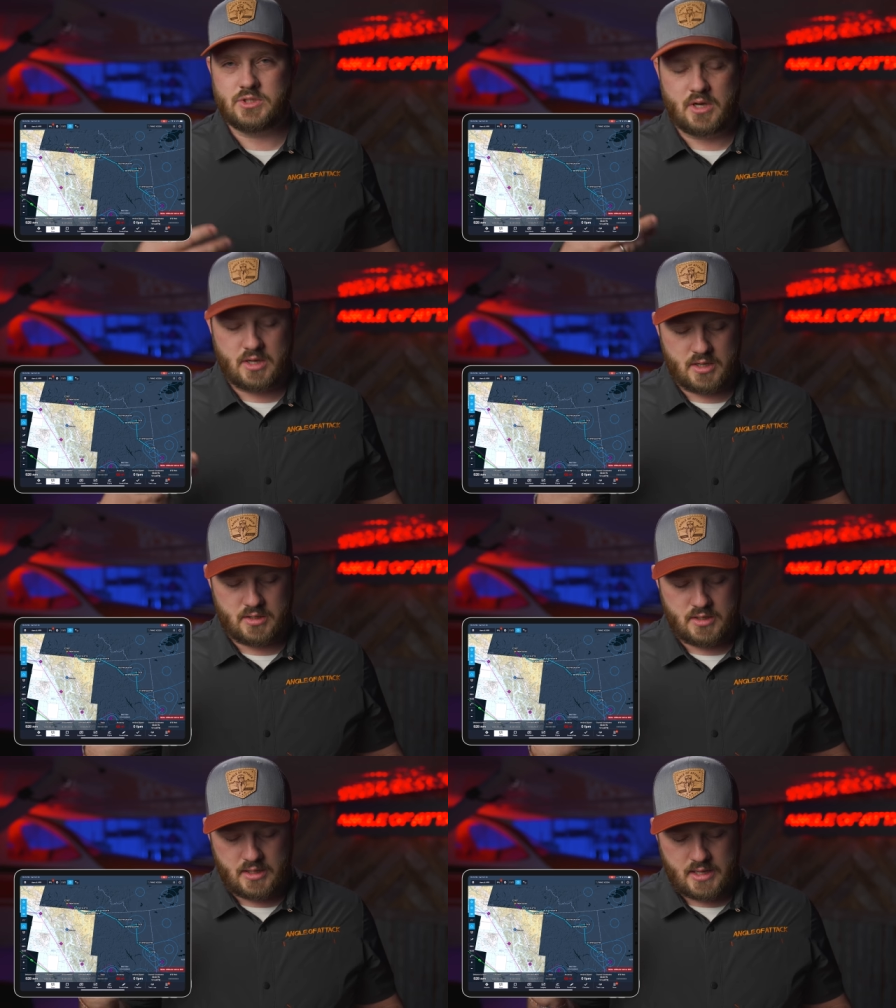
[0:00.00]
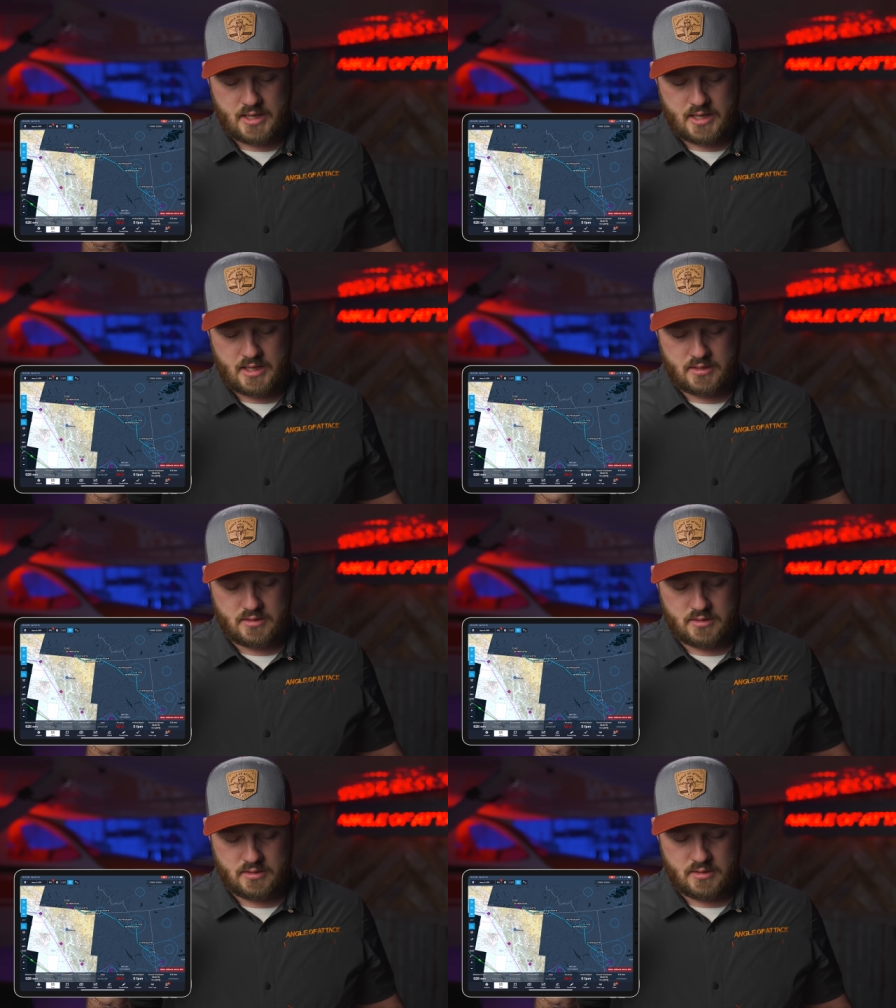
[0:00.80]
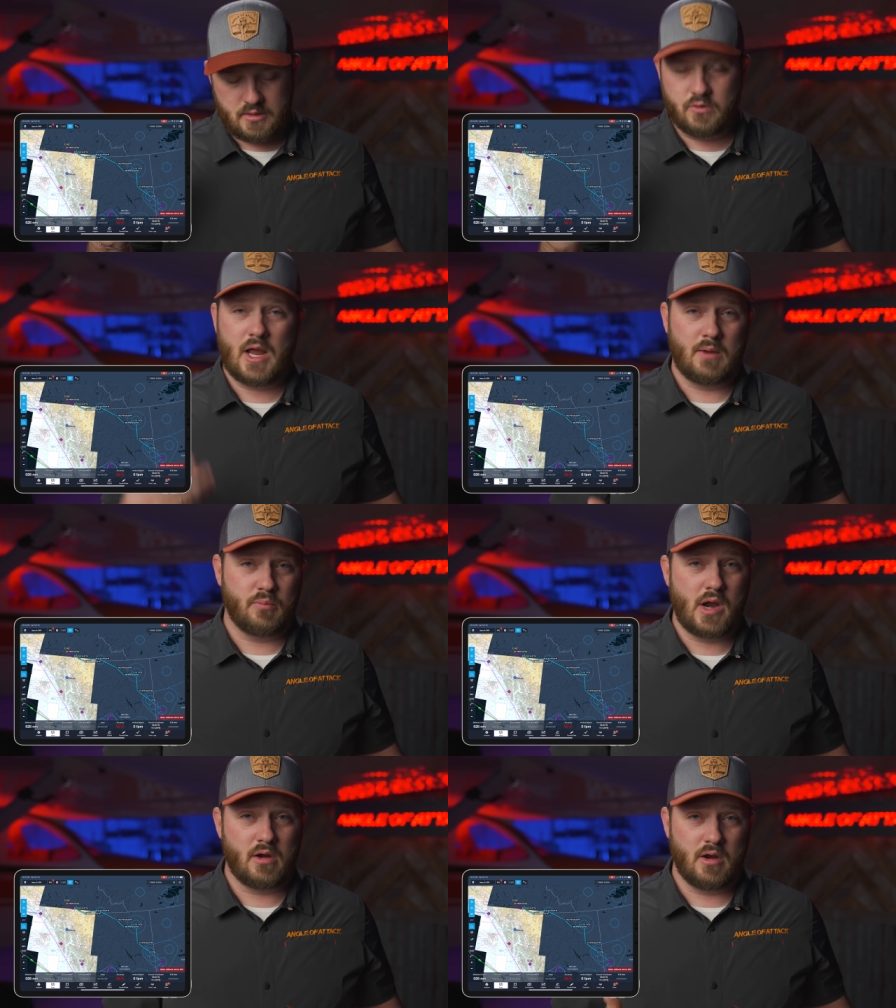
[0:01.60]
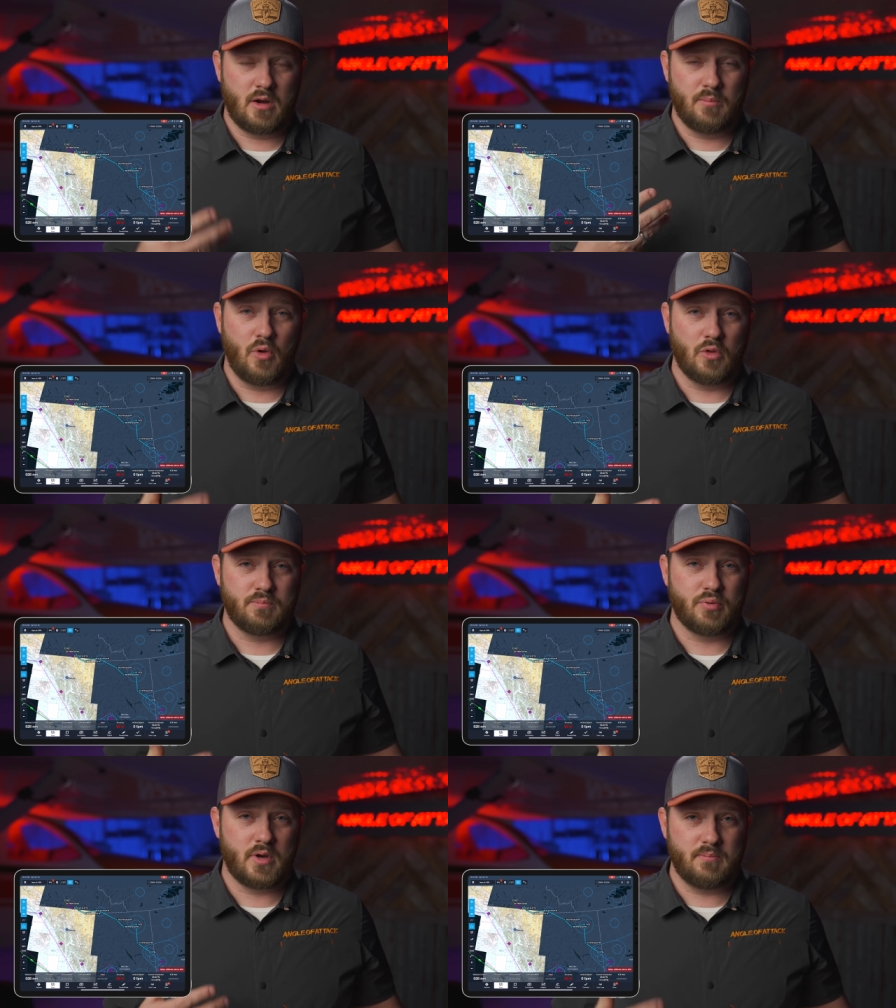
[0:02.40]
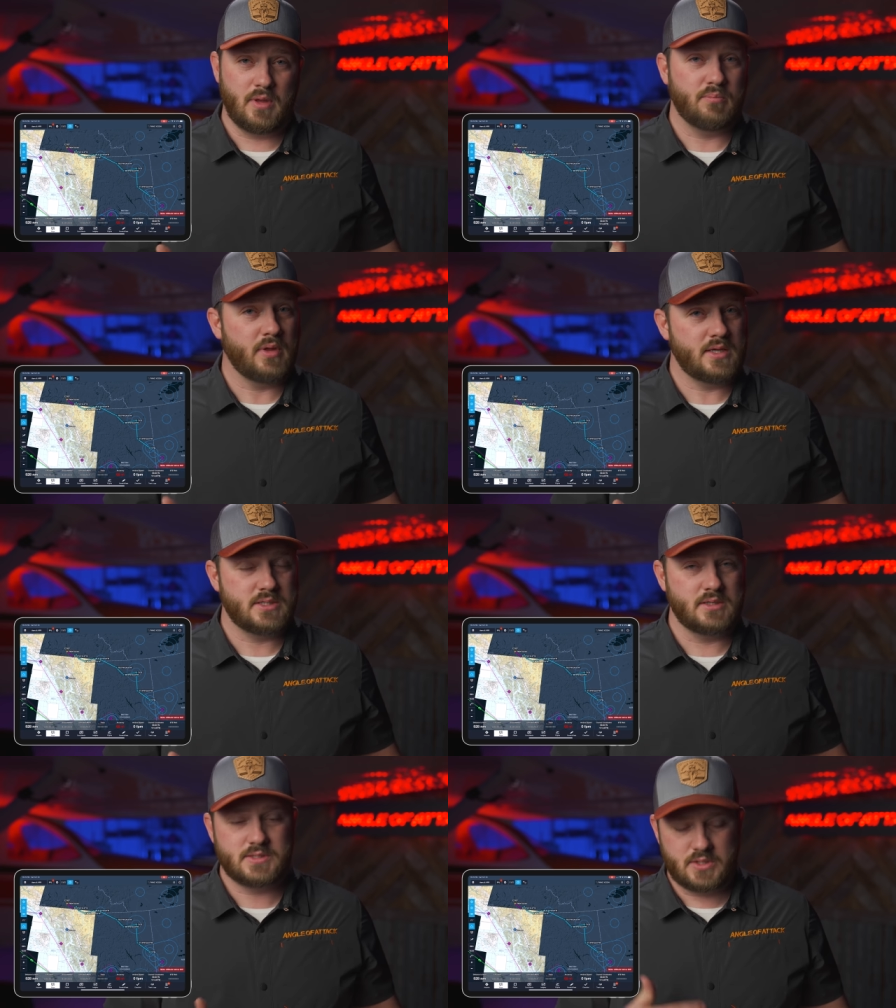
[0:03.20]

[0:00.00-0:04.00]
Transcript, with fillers: John and Grande Prairie are both pretty big places.